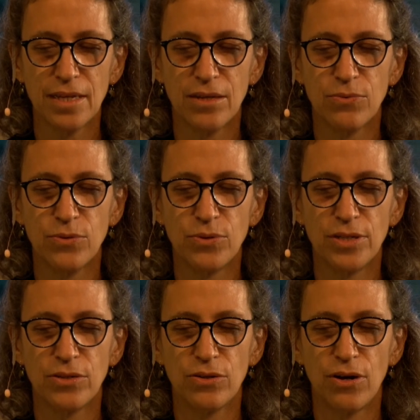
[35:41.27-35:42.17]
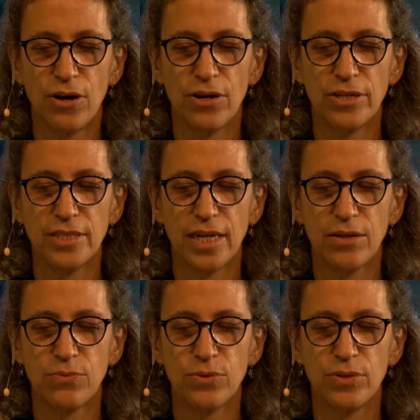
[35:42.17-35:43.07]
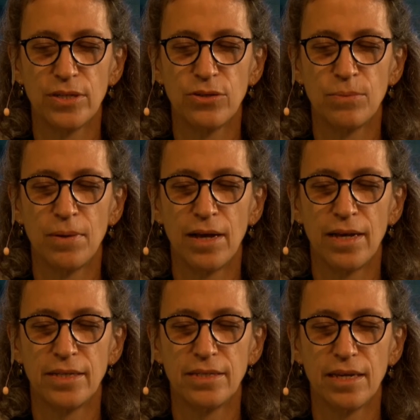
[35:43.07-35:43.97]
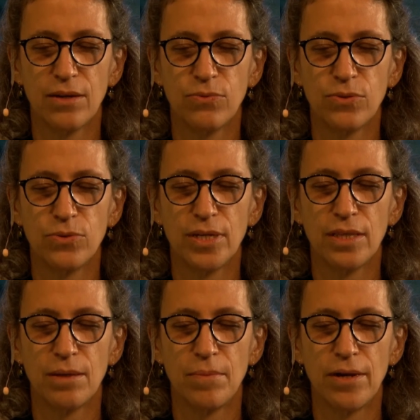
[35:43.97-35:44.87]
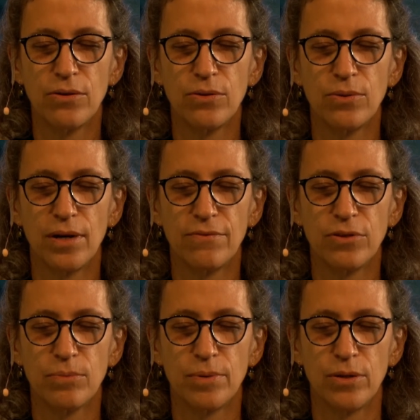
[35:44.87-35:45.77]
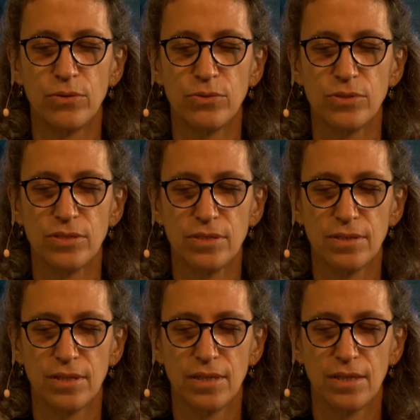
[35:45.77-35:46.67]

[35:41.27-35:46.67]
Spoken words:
Take root in your heart, take root in your mind, take root in the marrow of your bones.